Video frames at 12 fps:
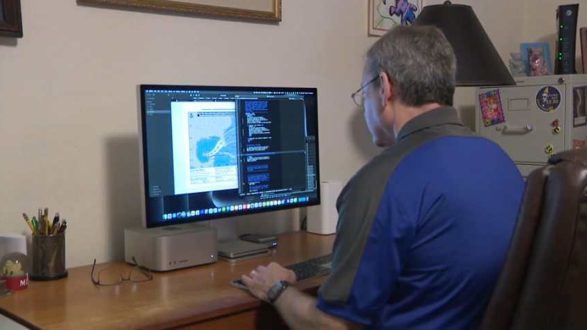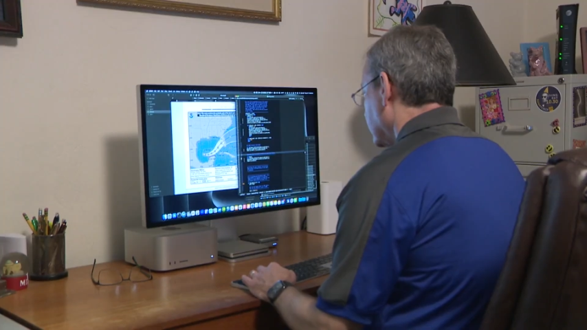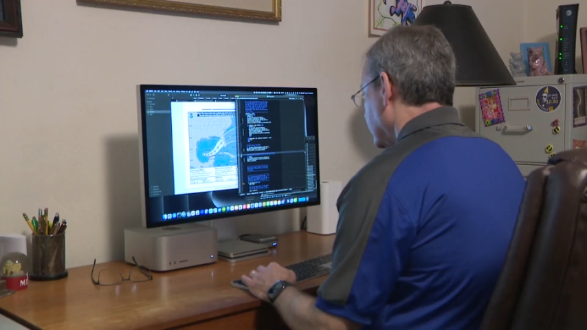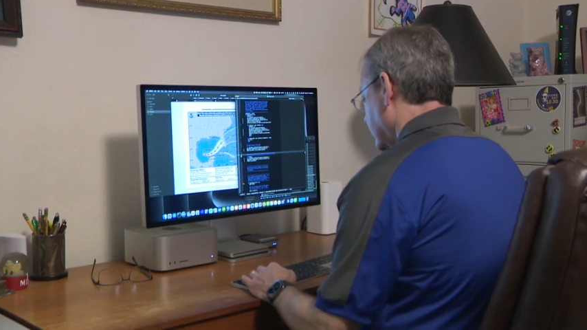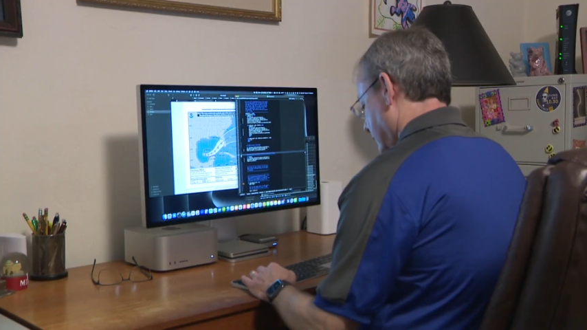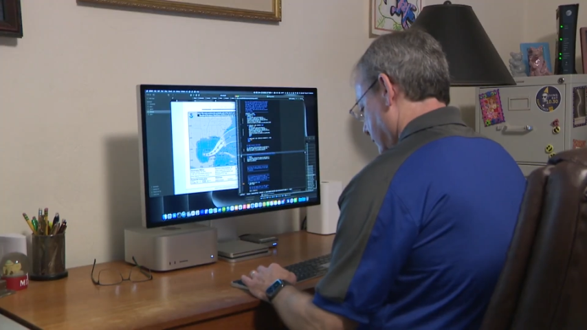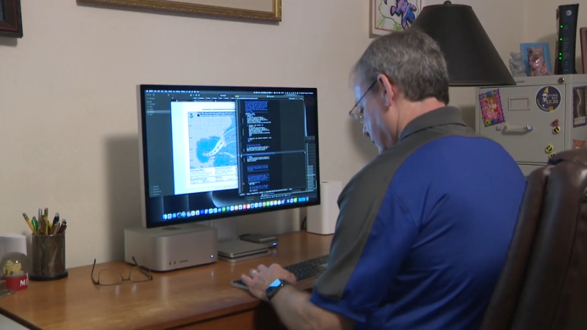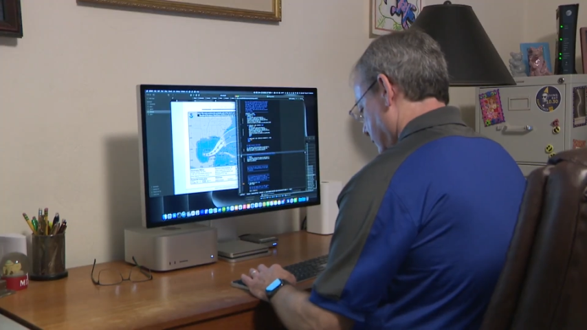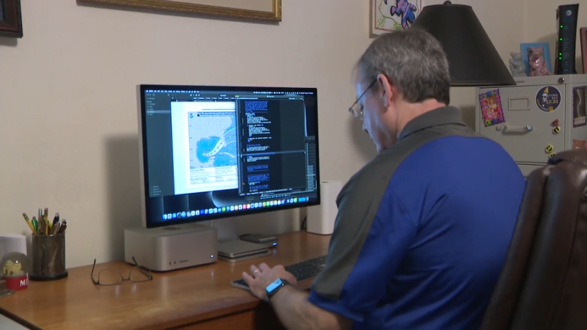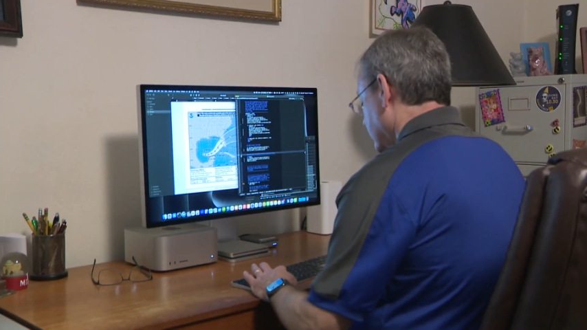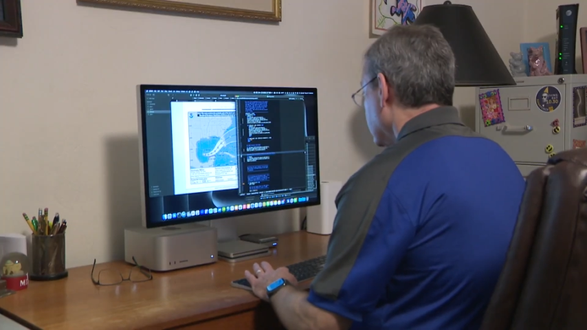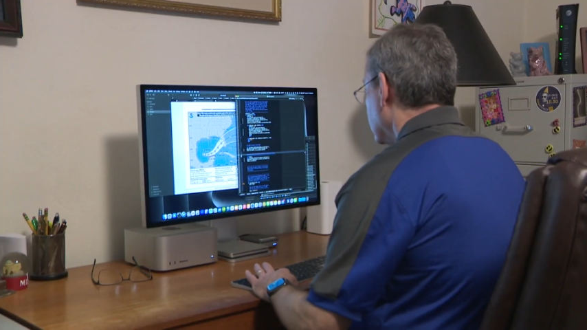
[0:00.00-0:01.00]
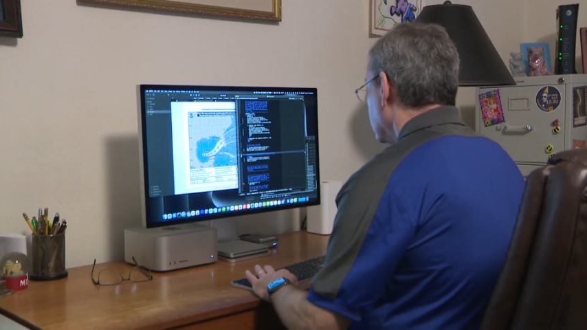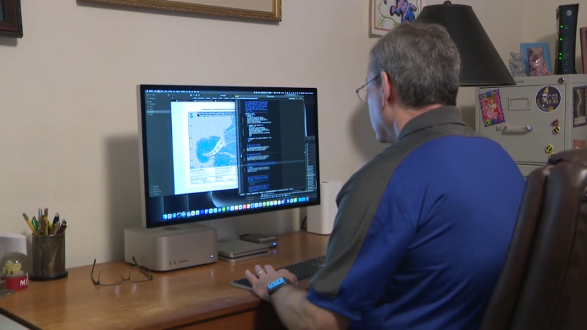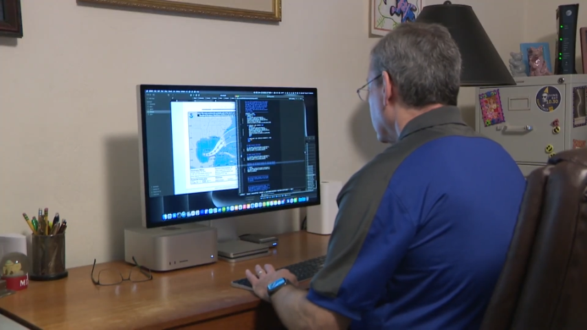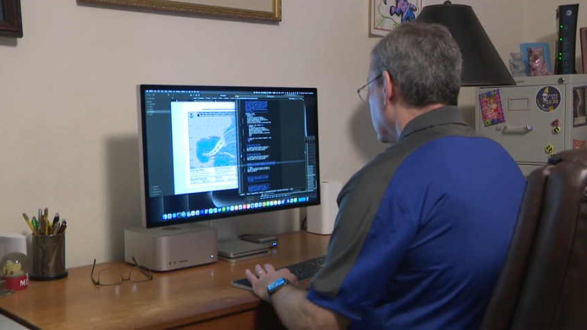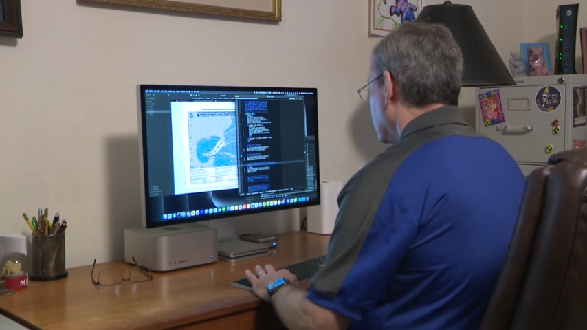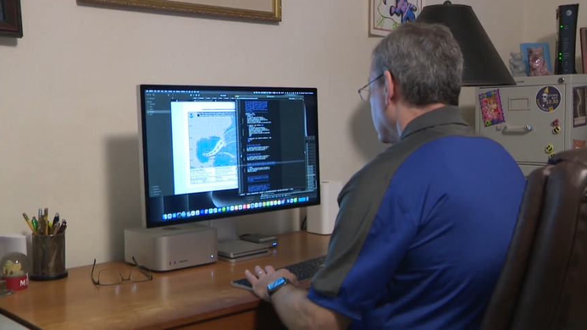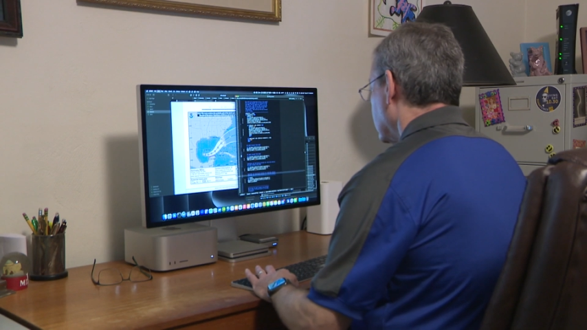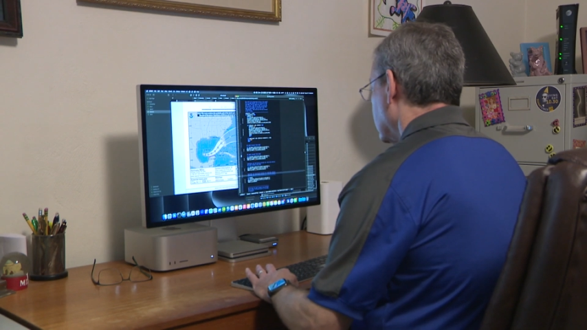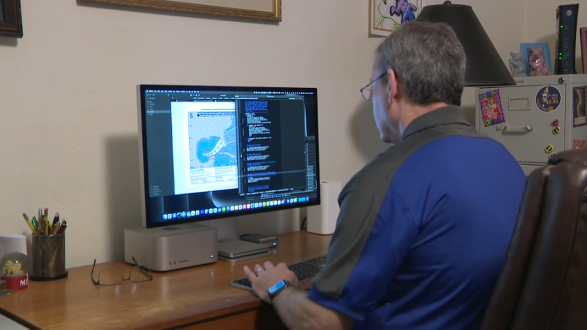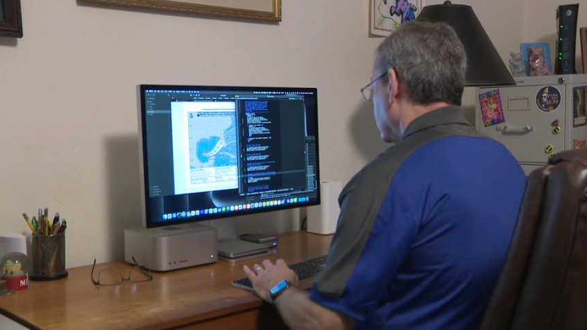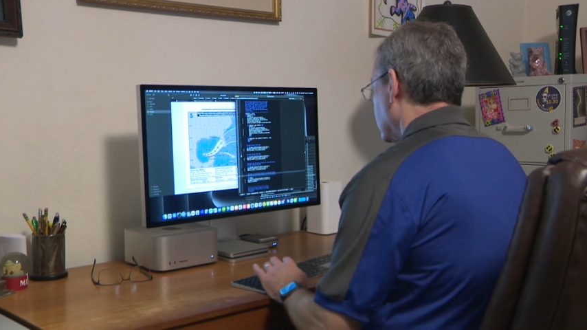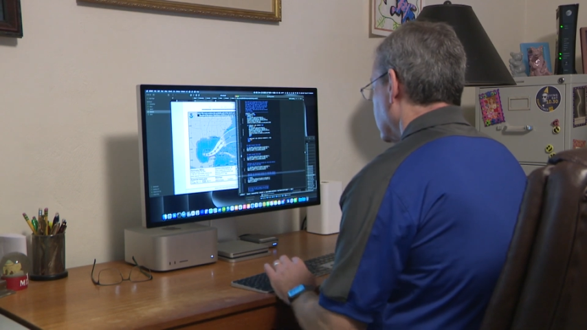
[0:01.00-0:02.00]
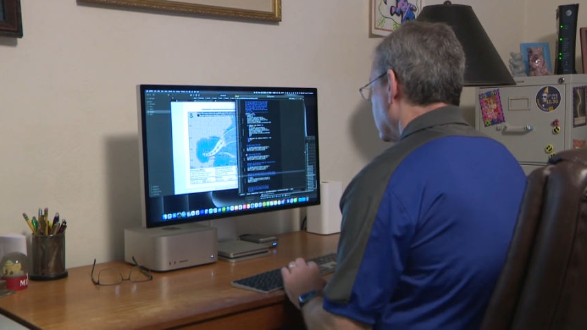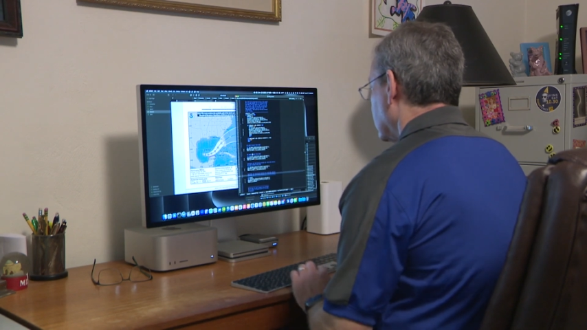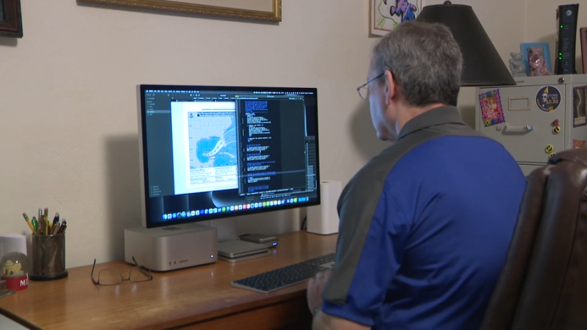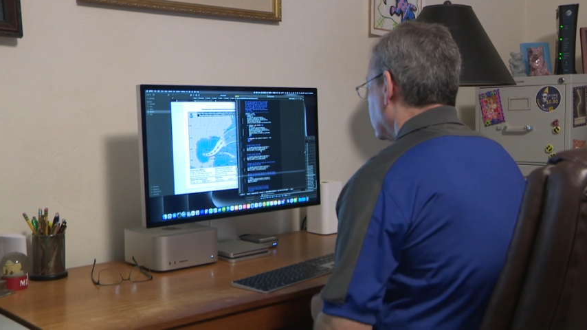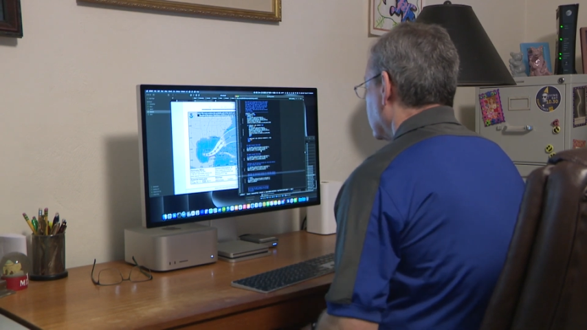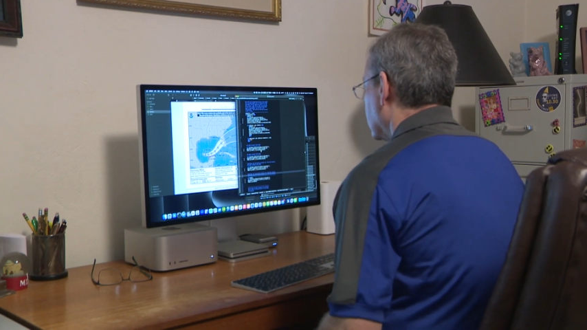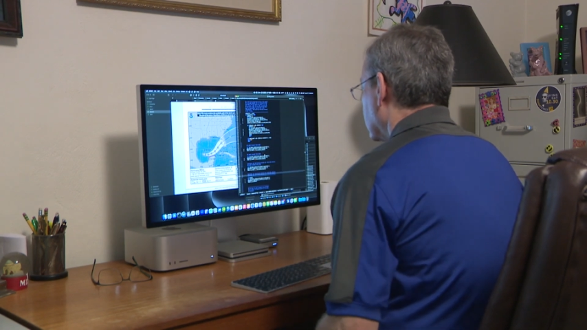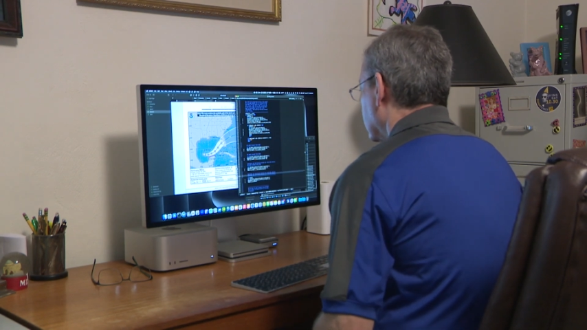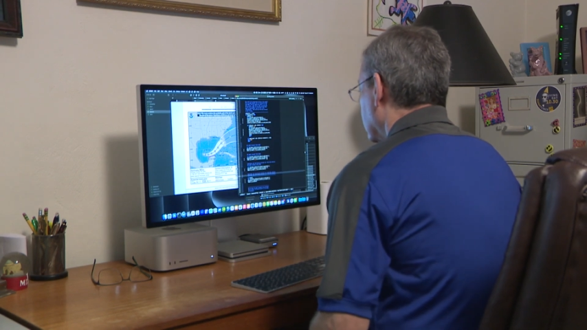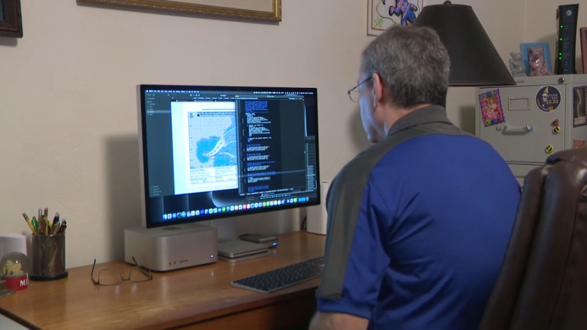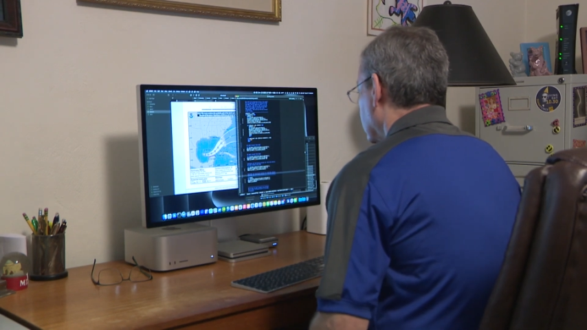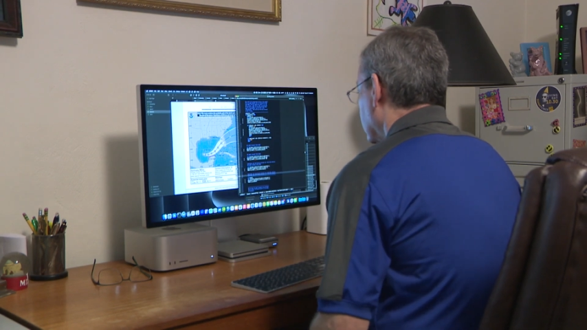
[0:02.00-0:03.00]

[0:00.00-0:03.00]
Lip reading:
Nobody's mouth can be seen.